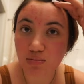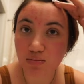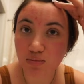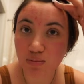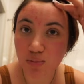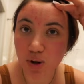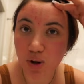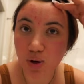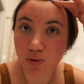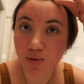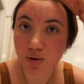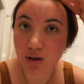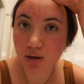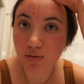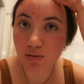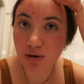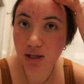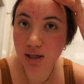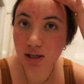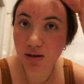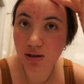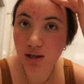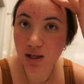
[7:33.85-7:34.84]
bony
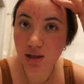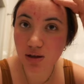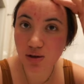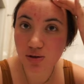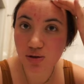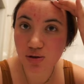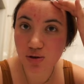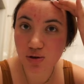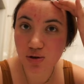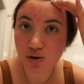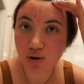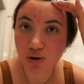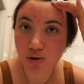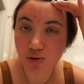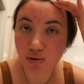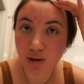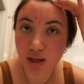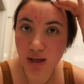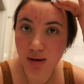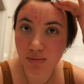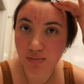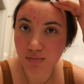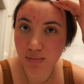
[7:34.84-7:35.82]
right there like there's no
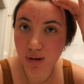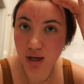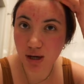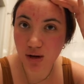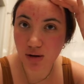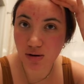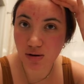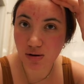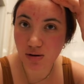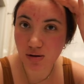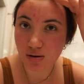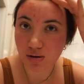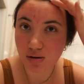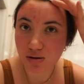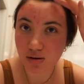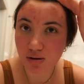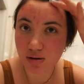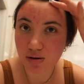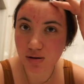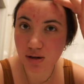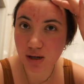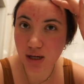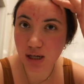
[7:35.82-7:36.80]
like meat or
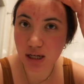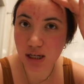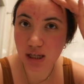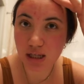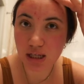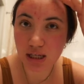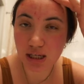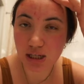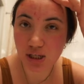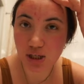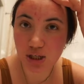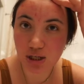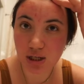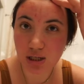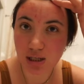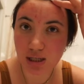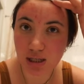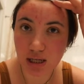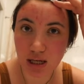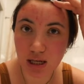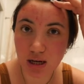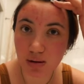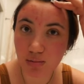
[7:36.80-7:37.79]
anything is just
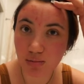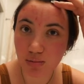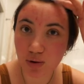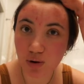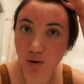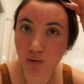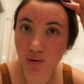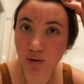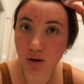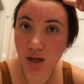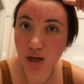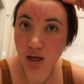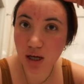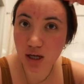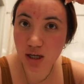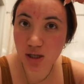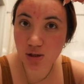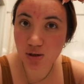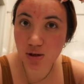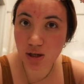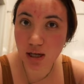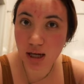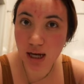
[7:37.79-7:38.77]
skin and bone
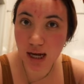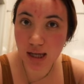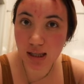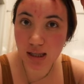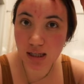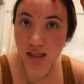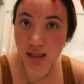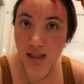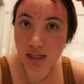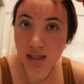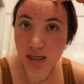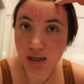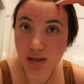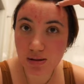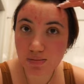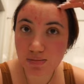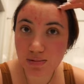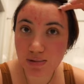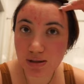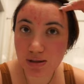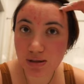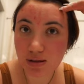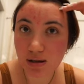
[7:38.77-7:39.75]
so like at the
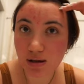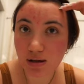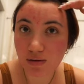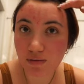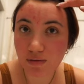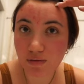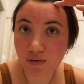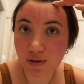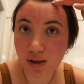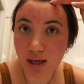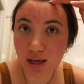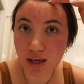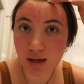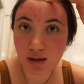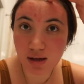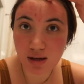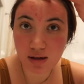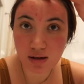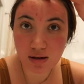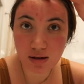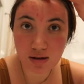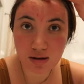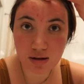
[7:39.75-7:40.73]
tips of like
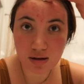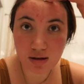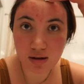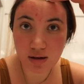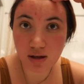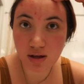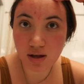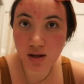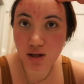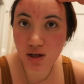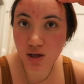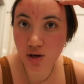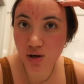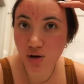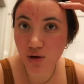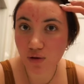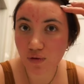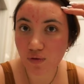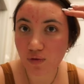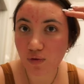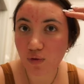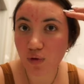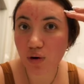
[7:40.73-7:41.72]
your
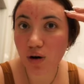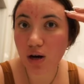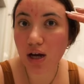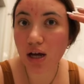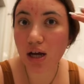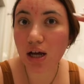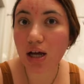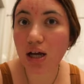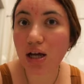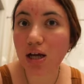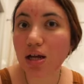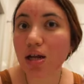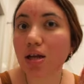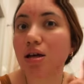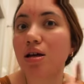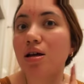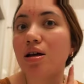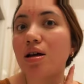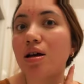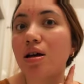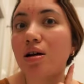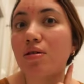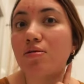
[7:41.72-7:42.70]
forehead
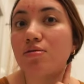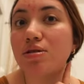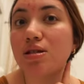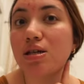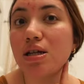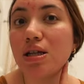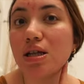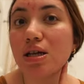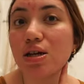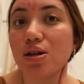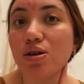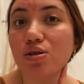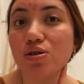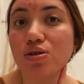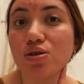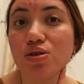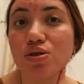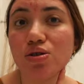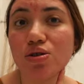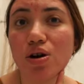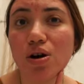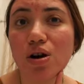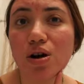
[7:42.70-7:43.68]
I would say like your
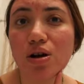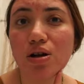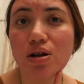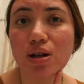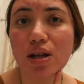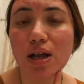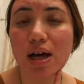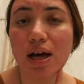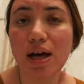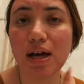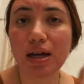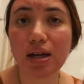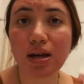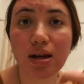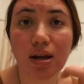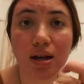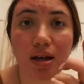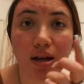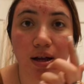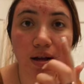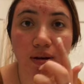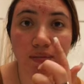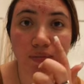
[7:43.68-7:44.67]
jawline
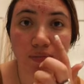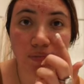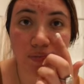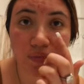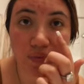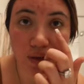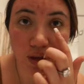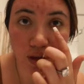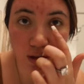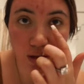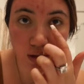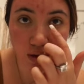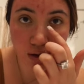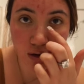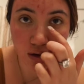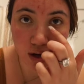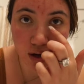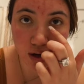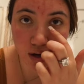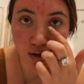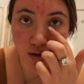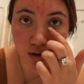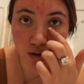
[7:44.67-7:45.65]

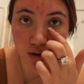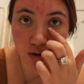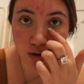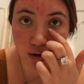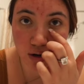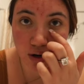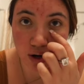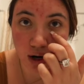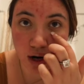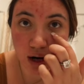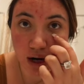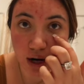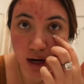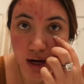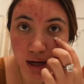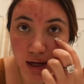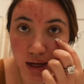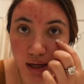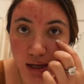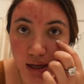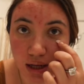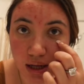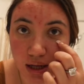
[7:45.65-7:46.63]
under your
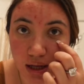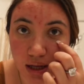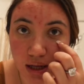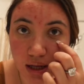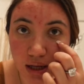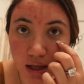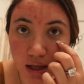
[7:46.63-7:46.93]
eye